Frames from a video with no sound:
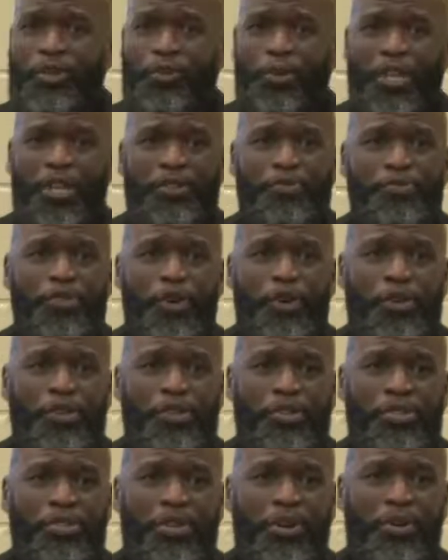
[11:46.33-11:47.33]
the reading
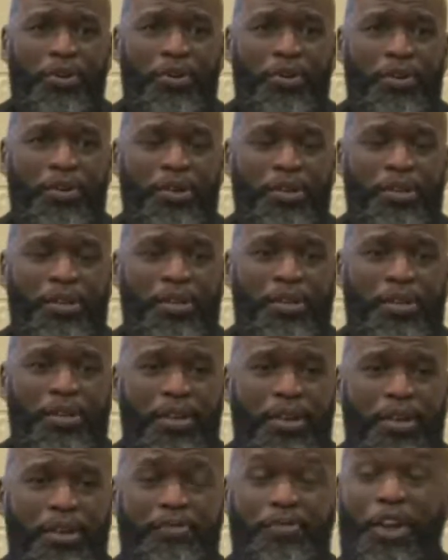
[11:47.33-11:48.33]
focused on
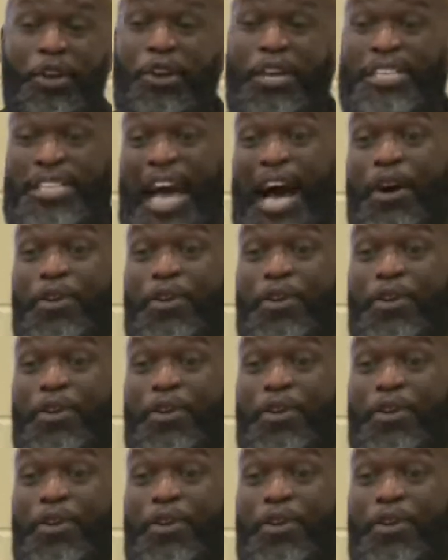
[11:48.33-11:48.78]
various